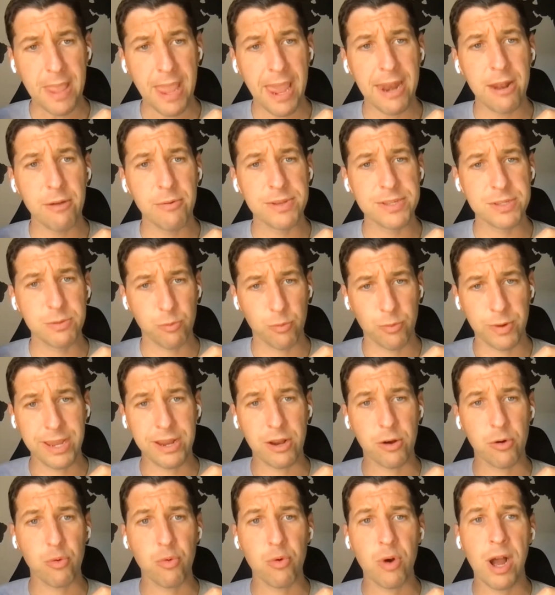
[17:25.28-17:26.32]
And it was Ray
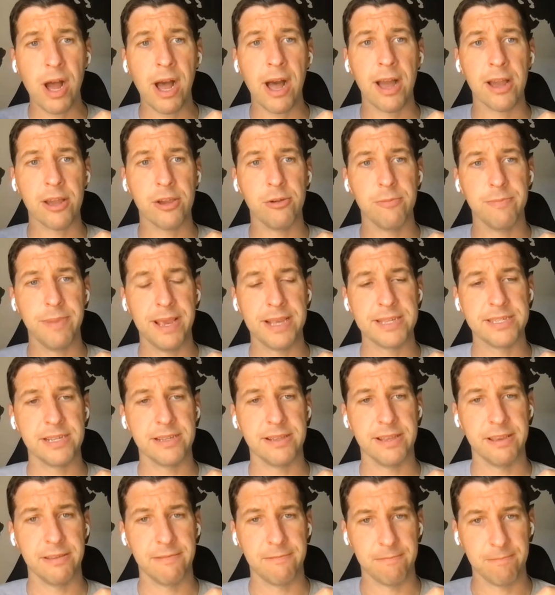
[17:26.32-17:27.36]
Kroc who
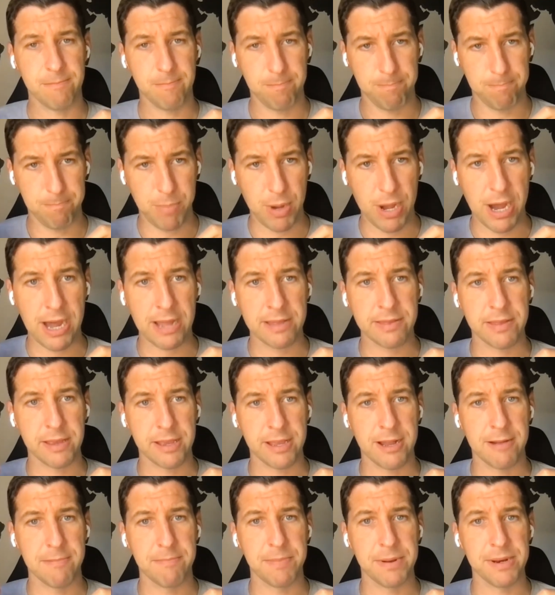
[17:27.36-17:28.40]
basically bought the
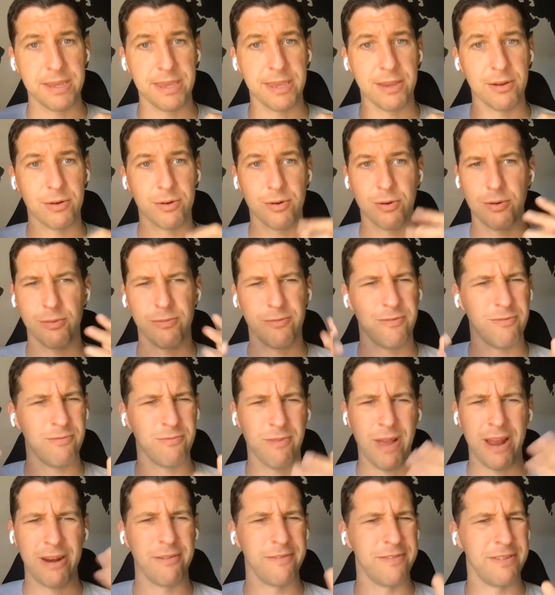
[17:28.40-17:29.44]
company, or
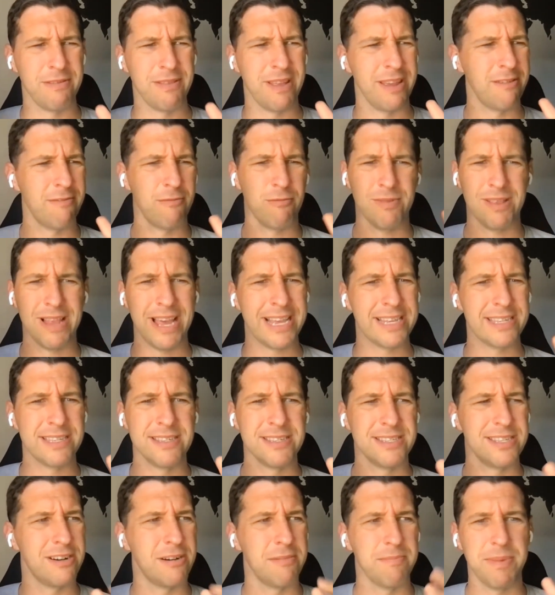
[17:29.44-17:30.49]
I don't know if he like
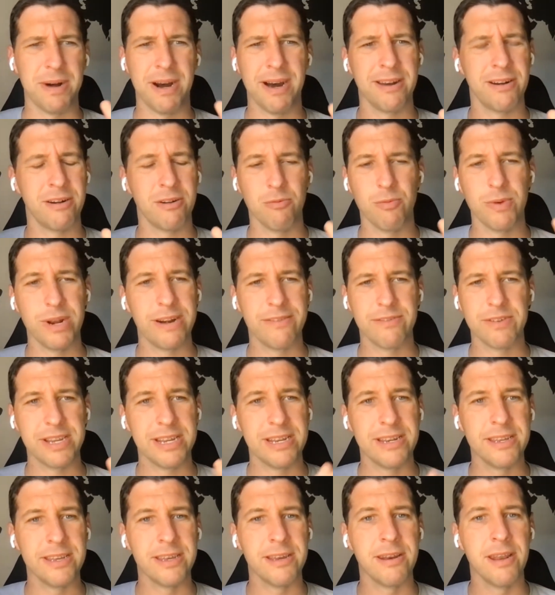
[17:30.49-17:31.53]
licensed it or bought it or whatever he
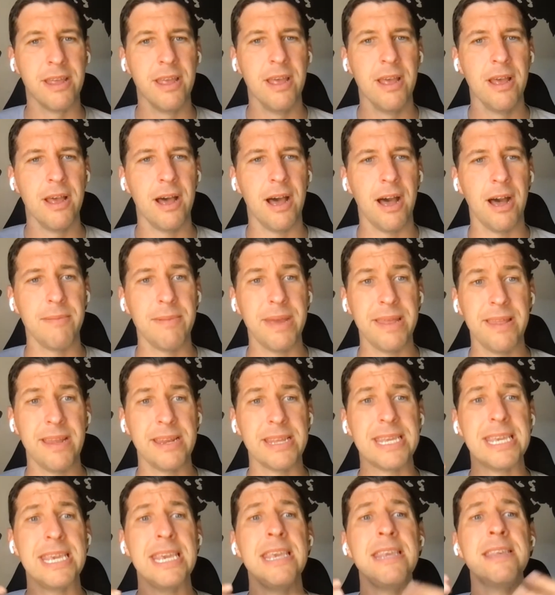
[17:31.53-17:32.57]
did. And then
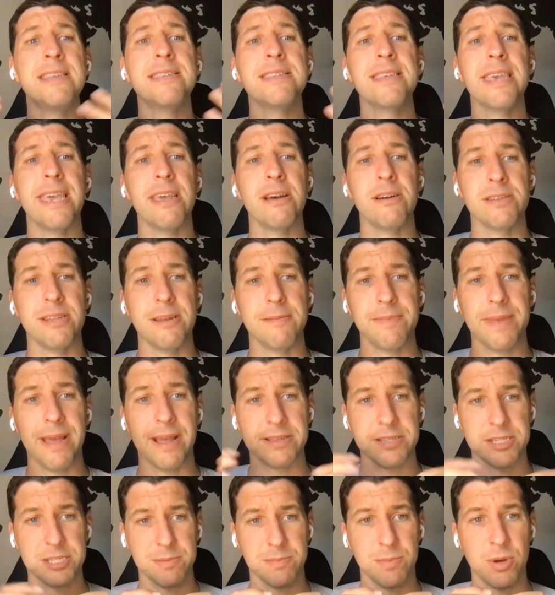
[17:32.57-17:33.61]
he scaled up
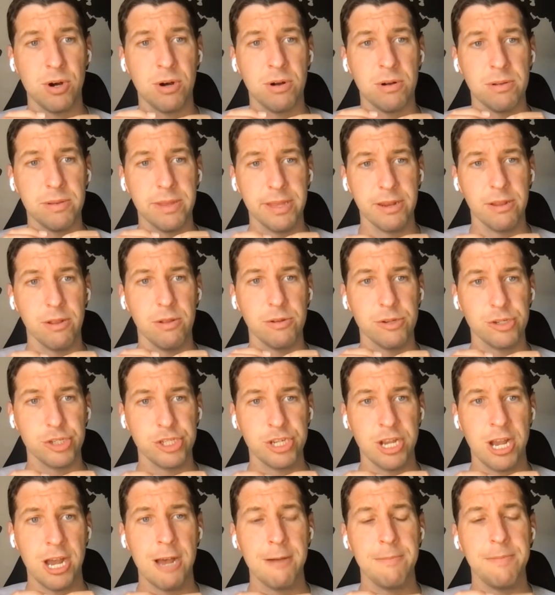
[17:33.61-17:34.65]
that small little
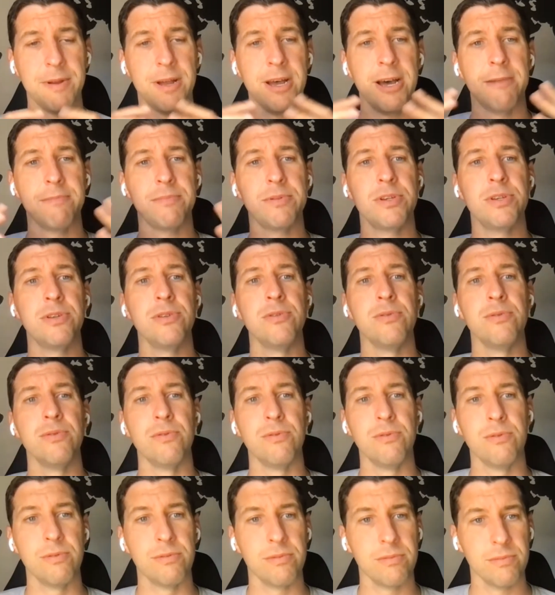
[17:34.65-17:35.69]
shop up
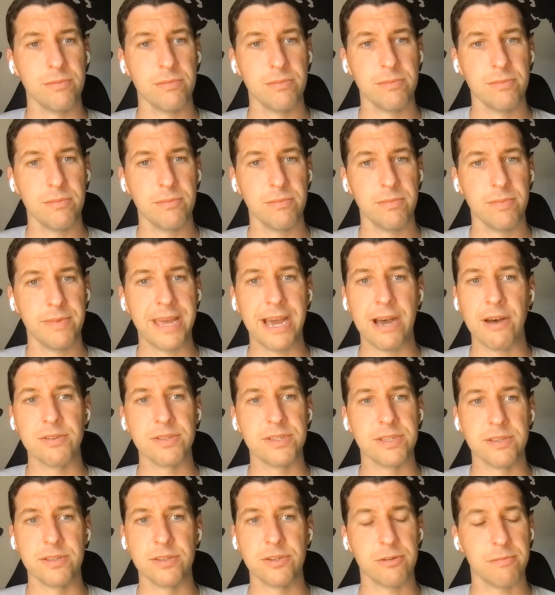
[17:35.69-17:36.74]
to
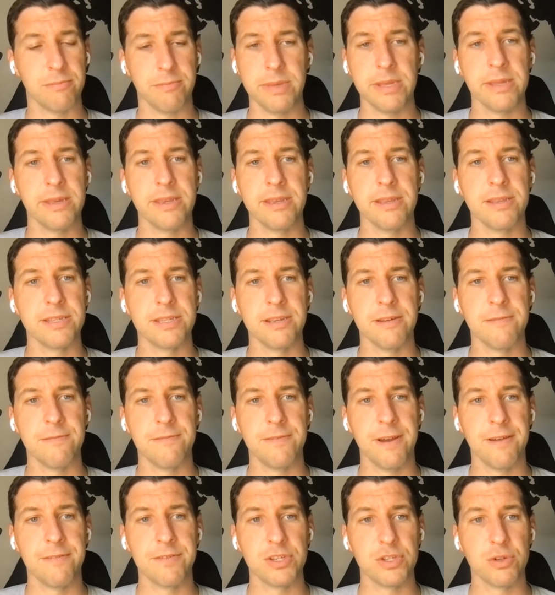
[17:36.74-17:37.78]
thousands or millions of
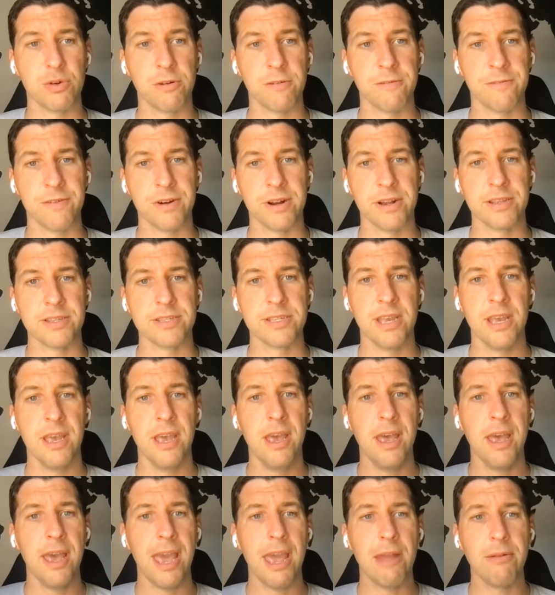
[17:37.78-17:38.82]
storefronts.
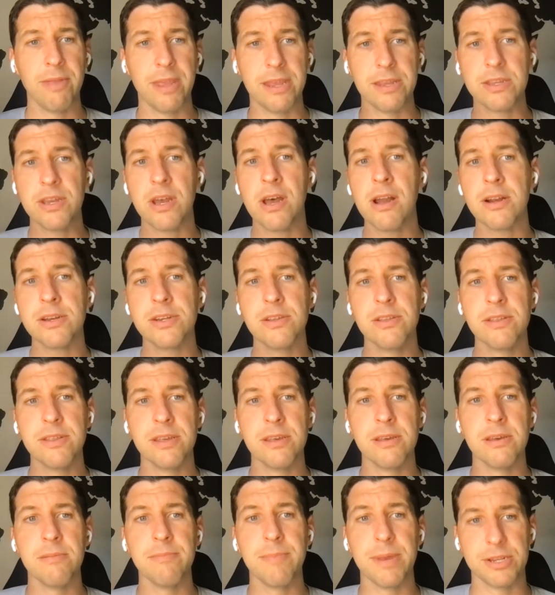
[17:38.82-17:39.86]
And when they talk to
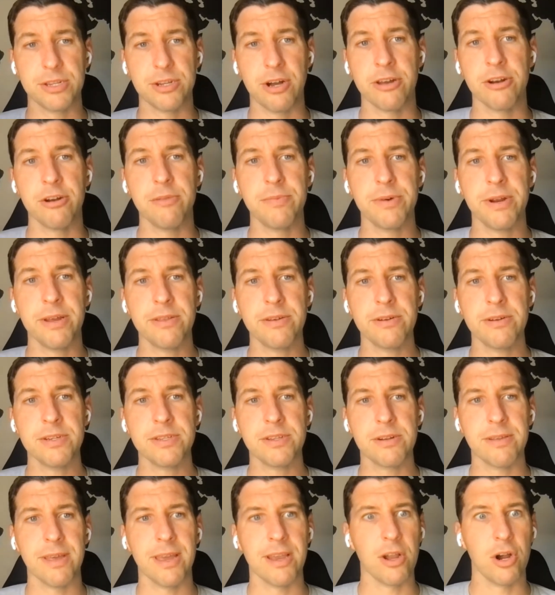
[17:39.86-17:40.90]
the McDonald brothers,
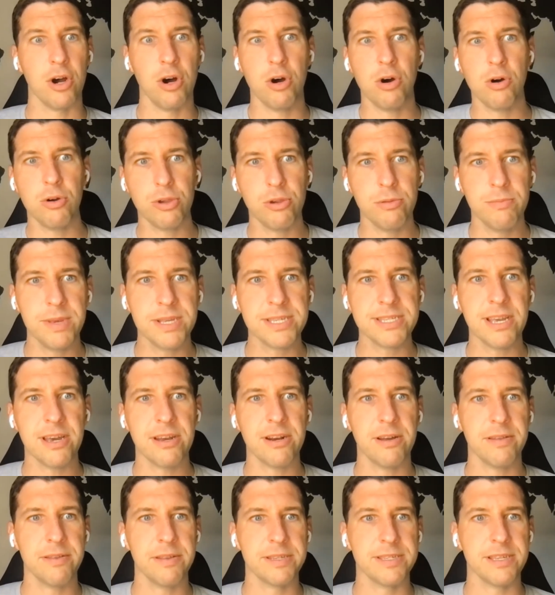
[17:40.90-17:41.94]
they're like, "Oh, you missed out
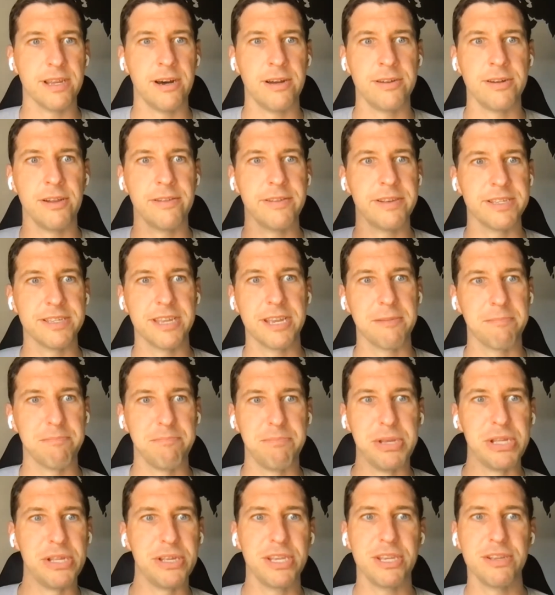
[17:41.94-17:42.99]
on all these like
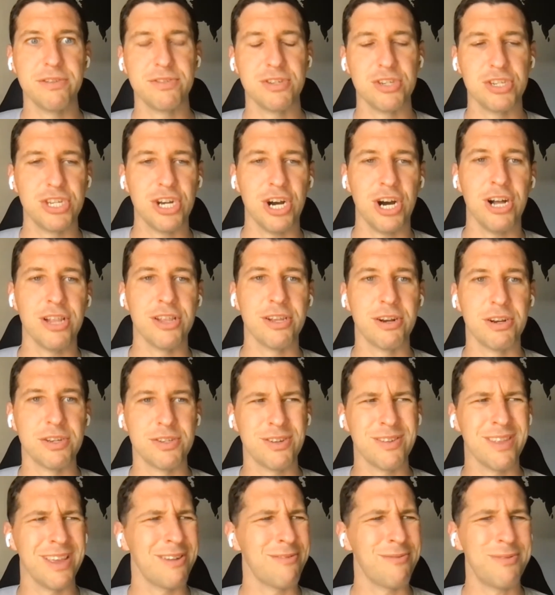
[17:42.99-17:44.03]
billions of dollars."
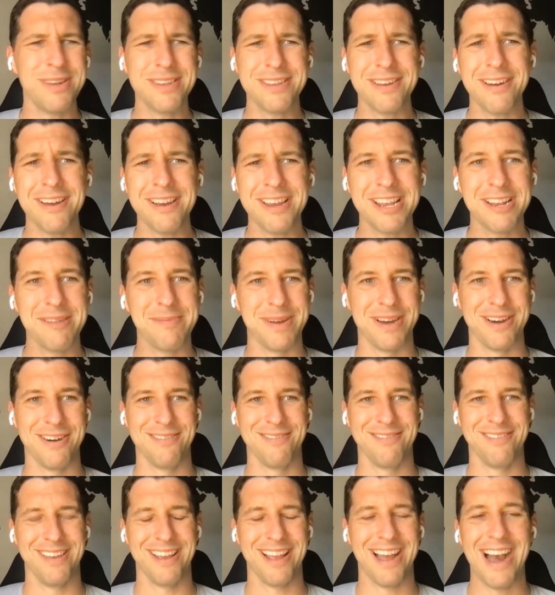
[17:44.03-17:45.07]
They're like, "What are you talking
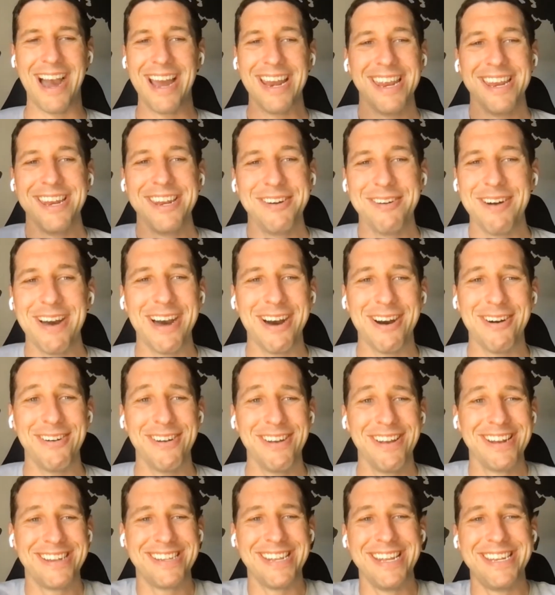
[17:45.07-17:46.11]
about? I didn't know how
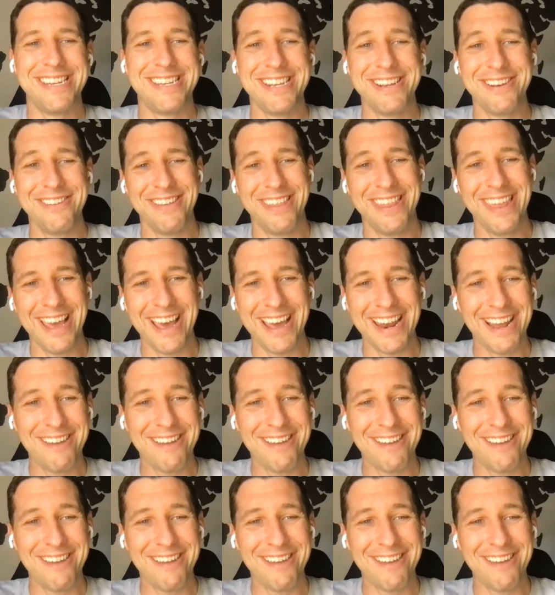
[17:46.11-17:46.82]
to do that.